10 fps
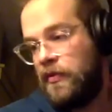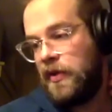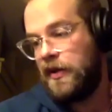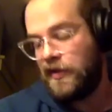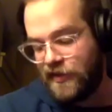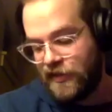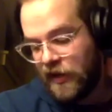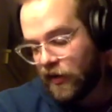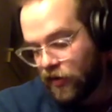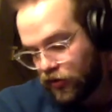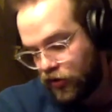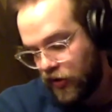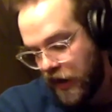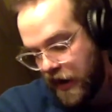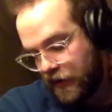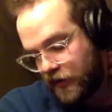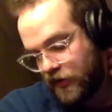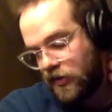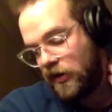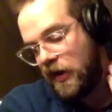like single tracks
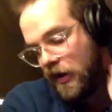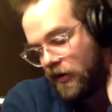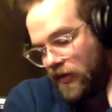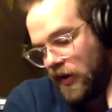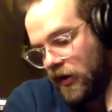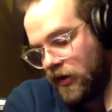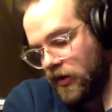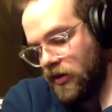that are kind of like